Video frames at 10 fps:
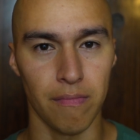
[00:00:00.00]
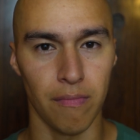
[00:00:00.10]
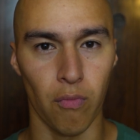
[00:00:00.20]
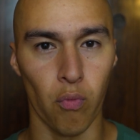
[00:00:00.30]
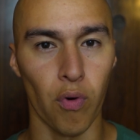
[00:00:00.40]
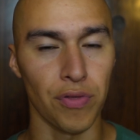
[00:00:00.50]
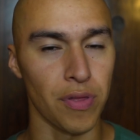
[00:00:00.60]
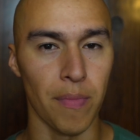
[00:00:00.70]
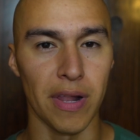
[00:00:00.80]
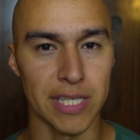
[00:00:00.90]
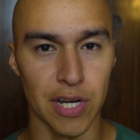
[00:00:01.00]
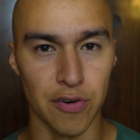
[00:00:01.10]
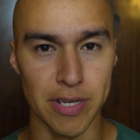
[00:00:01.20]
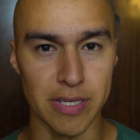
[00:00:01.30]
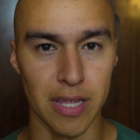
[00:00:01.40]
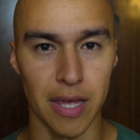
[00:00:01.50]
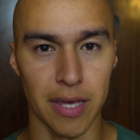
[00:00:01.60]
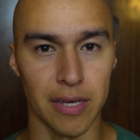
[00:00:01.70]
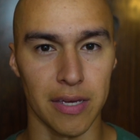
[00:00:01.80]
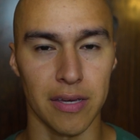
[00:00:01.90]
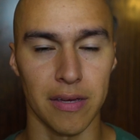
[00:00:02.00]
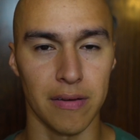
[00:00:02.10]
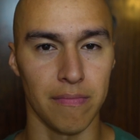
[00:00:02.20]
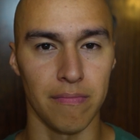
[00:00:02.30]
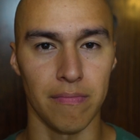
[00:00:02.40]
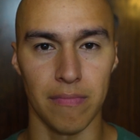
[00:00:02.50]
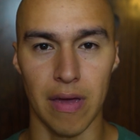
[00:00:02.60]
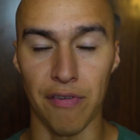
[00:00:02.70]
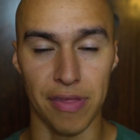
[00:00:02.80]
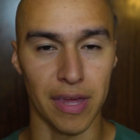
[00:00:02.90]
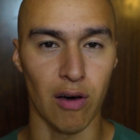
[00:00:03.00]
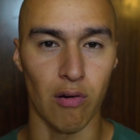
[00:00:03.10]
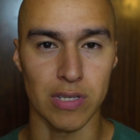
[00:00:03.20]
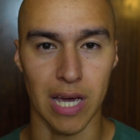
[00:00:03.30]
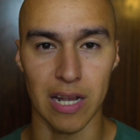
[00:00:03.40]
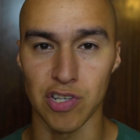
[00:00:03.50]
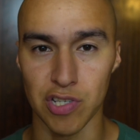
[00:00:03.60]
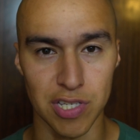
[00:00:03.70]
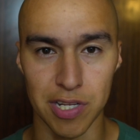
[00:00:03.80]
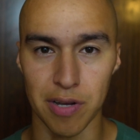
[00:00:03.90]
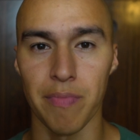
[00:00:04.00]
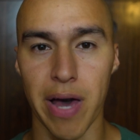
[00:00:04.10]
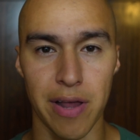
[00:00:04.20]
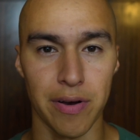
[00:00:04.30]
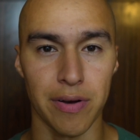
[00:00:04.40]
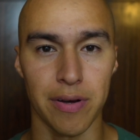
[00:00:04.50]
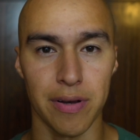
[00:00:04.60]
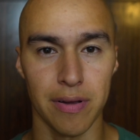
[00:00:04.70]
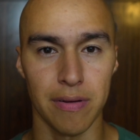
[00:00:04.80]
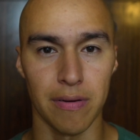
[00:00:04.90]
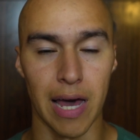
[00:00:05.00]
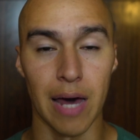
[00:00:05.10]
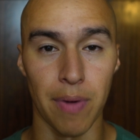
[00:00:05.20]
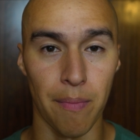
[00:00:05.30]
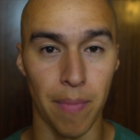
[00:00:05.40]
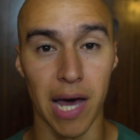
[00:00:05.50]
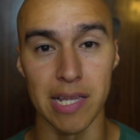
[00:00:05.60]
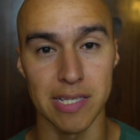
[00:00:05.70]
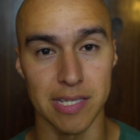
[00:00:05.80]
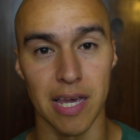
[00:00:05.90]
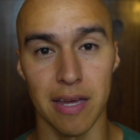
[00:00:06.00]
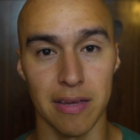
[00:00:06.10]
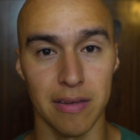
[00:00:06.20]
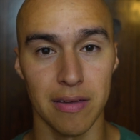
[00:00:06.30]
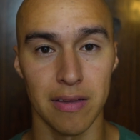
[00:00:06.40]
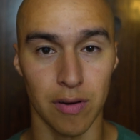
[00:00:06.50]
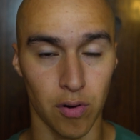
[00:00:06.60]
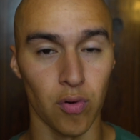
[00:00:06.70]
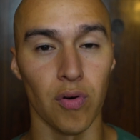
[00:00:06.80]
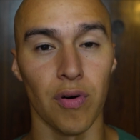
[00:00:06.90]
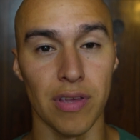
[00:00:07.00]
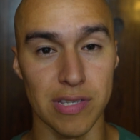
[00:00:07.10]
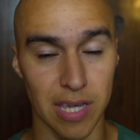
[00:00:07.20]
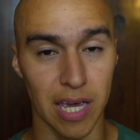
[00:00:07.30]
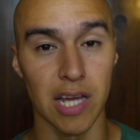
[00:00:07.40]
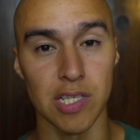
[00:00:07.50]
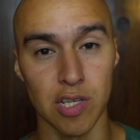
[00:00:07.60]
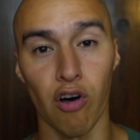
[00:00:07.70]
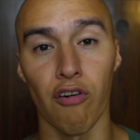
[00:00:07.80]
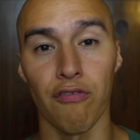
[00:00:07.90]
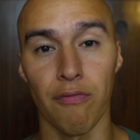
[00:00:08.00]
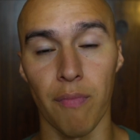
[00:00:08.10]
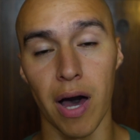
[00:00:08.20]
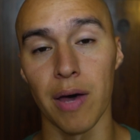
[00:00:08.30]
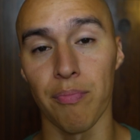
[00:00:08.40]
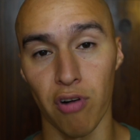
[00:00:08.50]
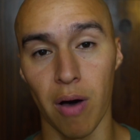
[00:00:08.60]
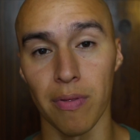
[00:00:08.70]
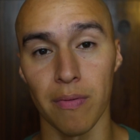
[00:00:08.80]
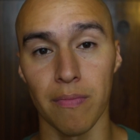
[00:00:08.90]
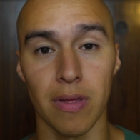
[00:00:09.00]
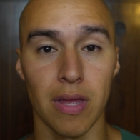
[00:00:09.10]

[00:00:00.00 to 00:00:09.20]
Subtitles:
what the military is like, everything else kind of just didn't matter. I had my mind set. Cool, this can solve my problem.